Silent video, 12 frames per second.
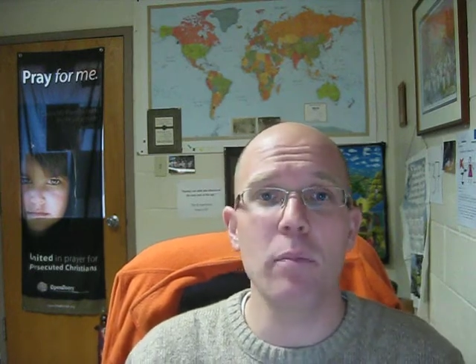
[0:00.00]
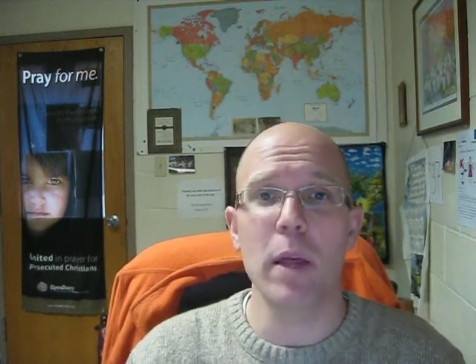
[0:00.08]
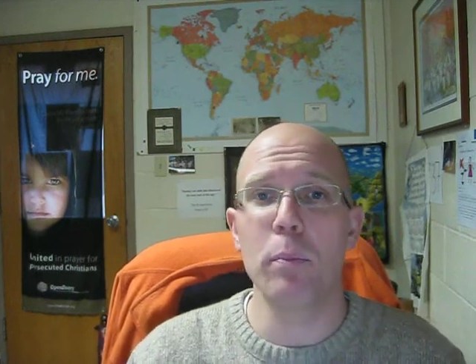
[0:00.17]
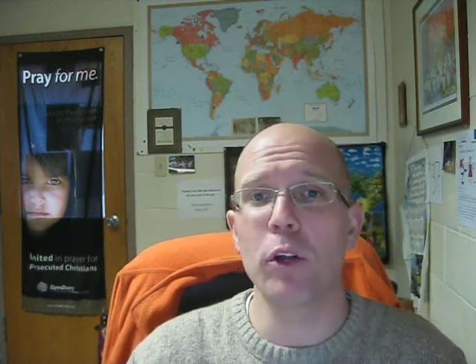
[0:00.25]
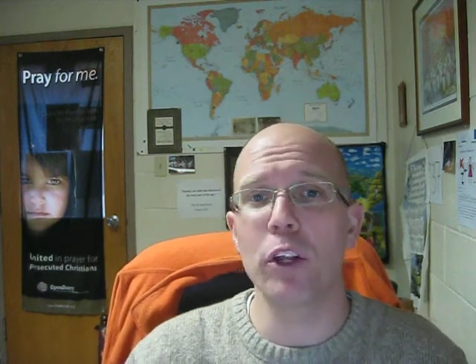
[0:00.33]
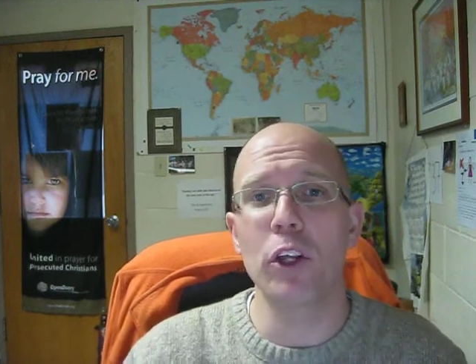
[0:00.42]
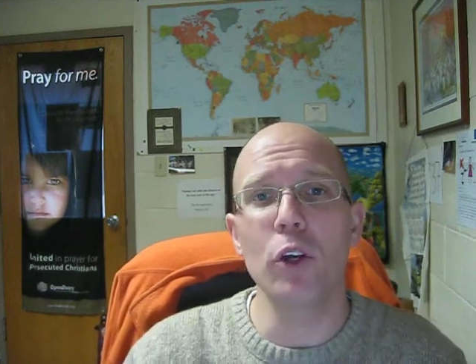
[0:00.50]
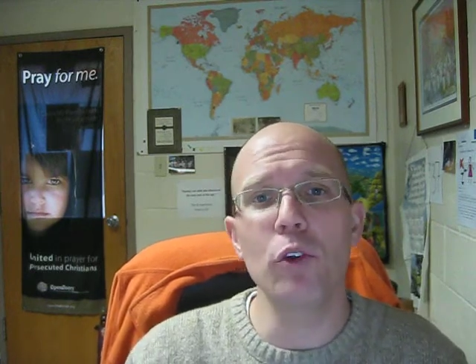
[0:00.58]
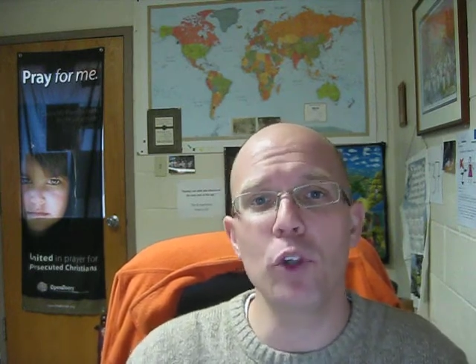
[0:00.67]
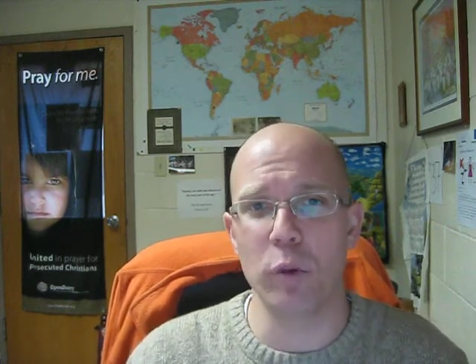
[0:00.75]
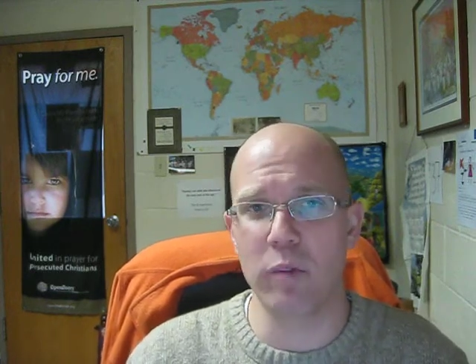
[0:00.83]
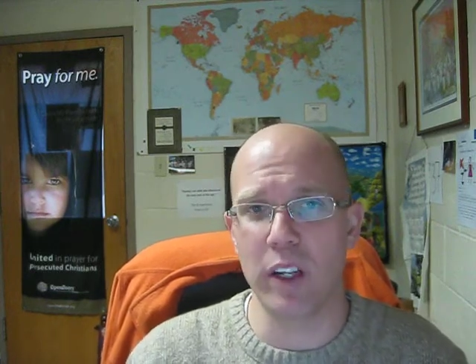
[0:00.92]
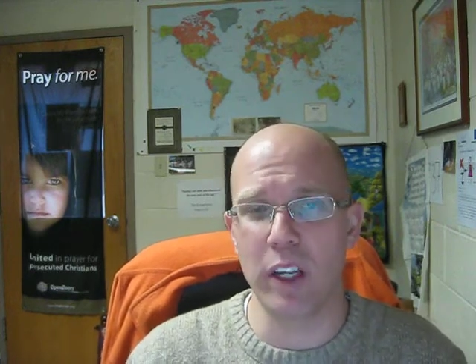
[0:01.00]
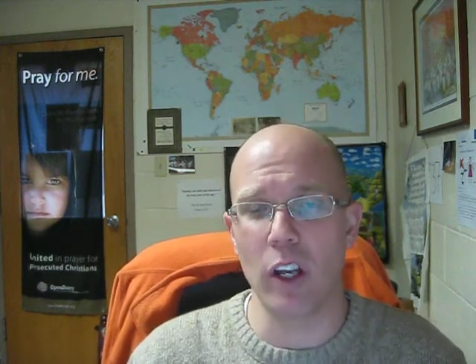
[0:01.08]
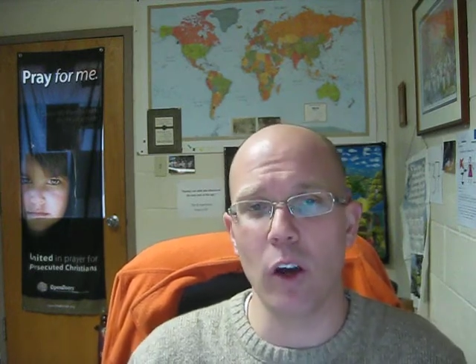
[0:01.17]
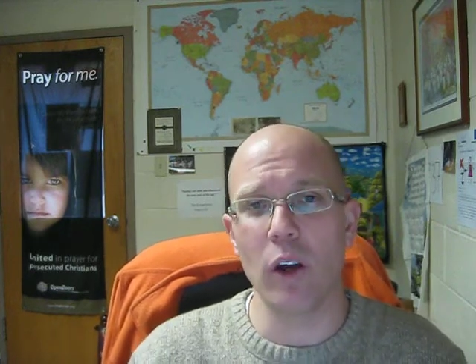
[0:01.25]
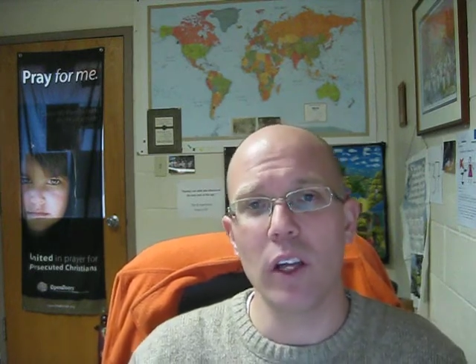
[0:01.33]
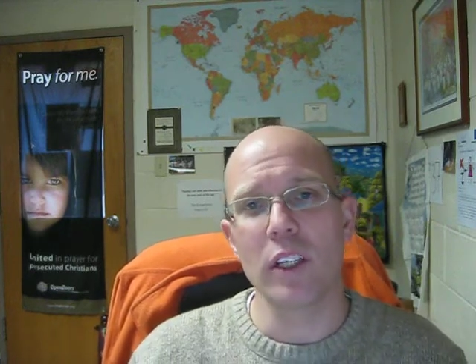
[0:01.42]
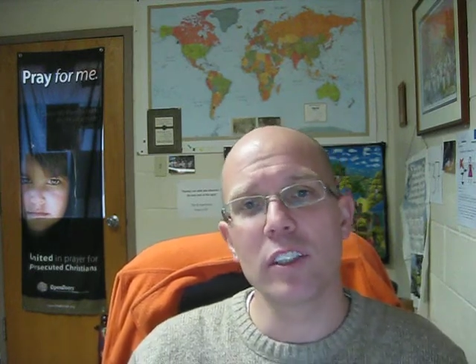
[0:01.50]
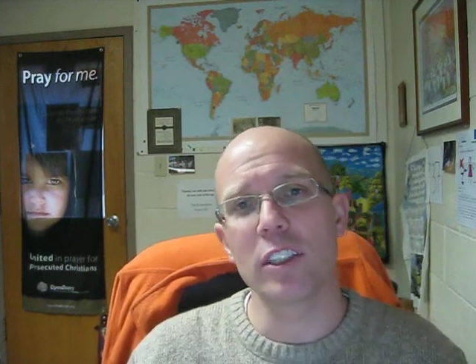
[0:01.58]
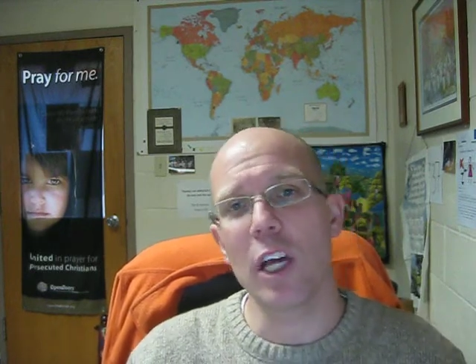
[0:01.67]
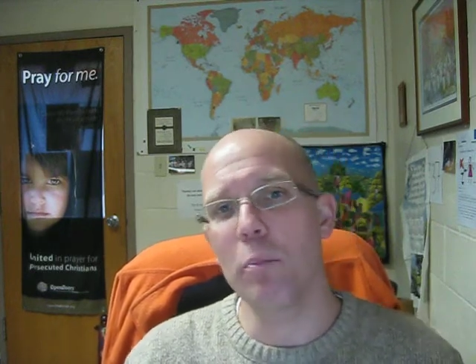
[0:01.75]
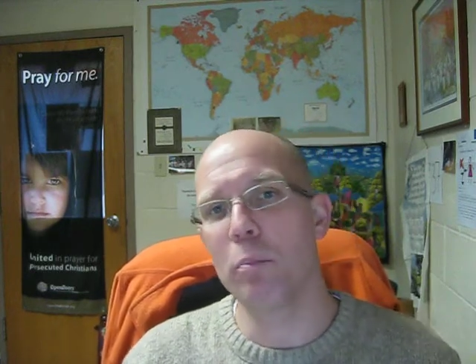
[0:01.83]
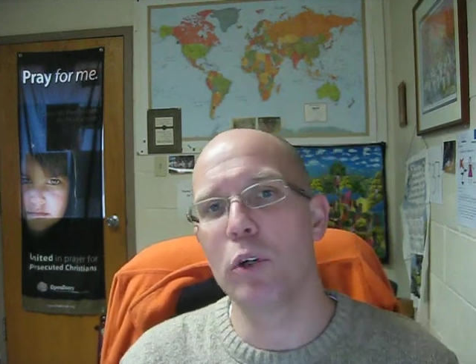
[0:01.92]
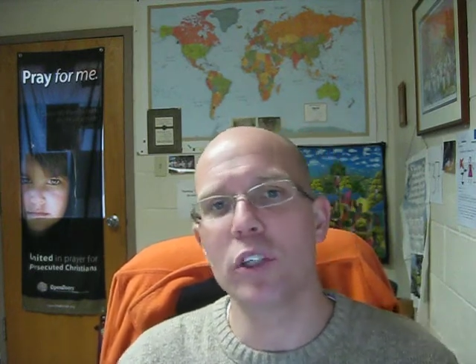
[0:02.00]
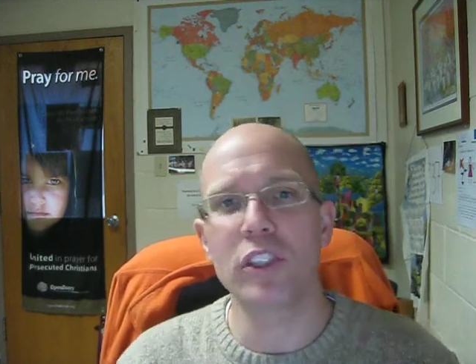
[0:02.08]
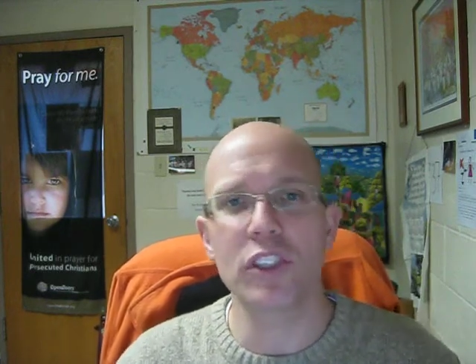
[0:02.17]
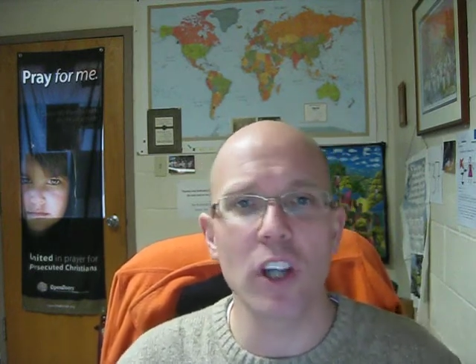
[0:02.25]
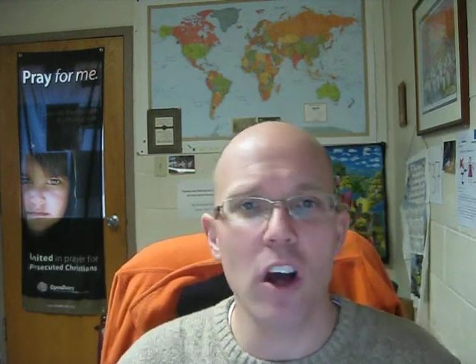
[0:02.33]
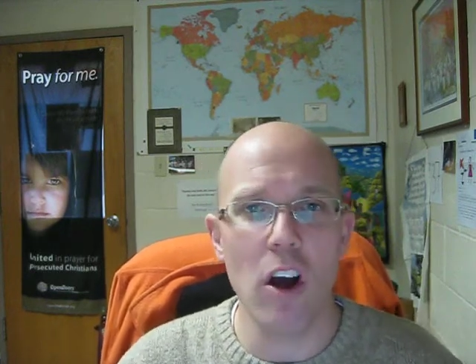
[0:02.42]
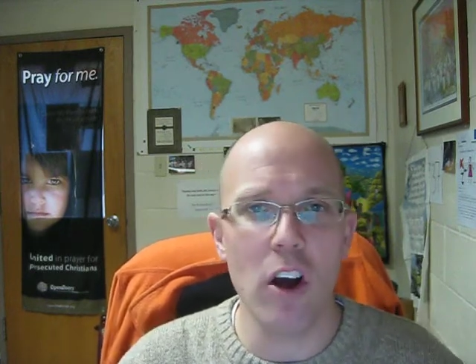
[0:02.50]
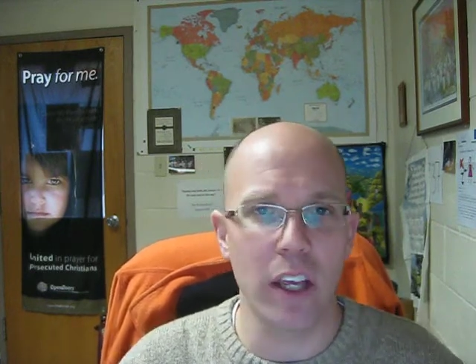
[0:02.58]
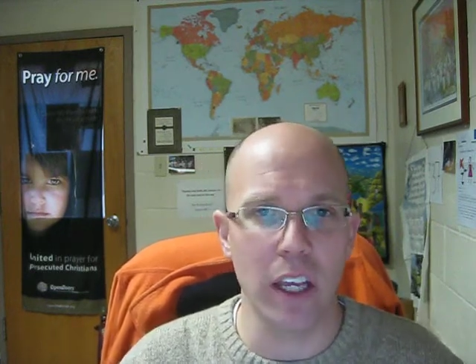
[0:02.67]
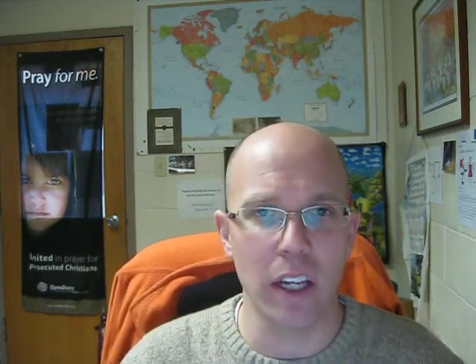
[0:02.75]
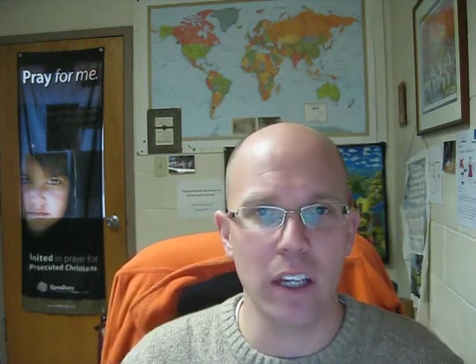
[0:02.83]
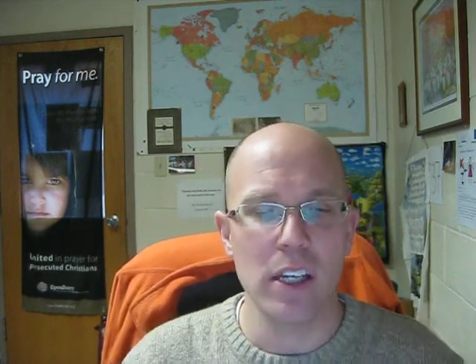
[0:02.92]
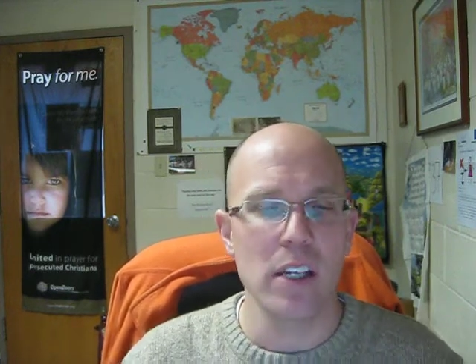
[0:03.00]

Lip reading: they put a YouTube video. Some put a song in.